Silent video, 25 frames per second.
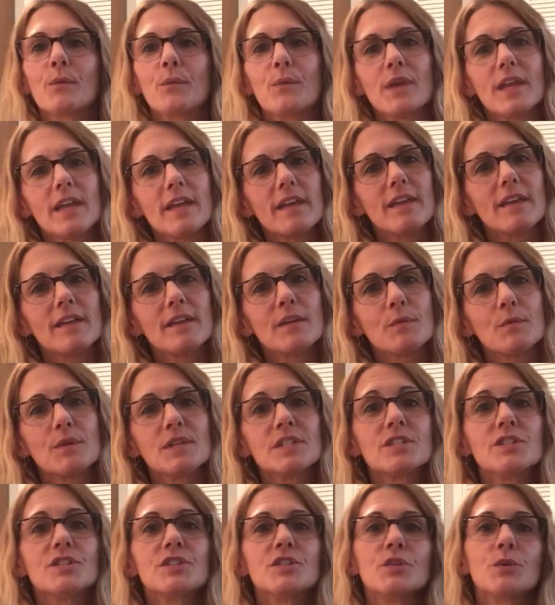We
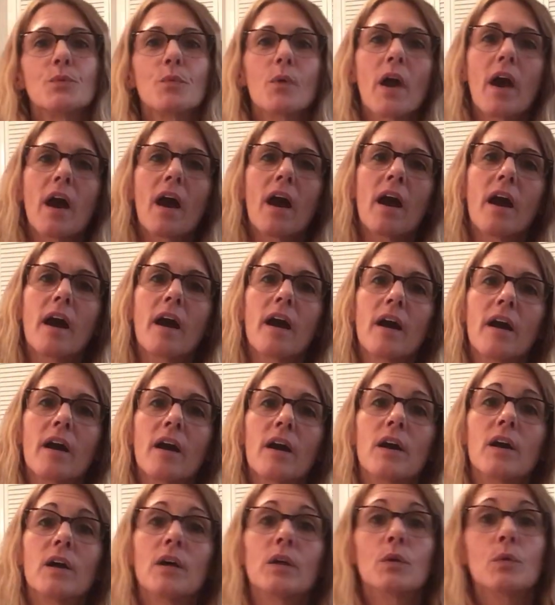wish you
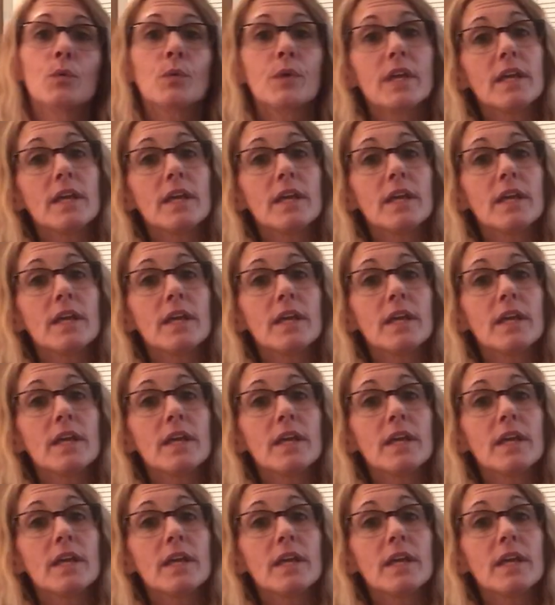well.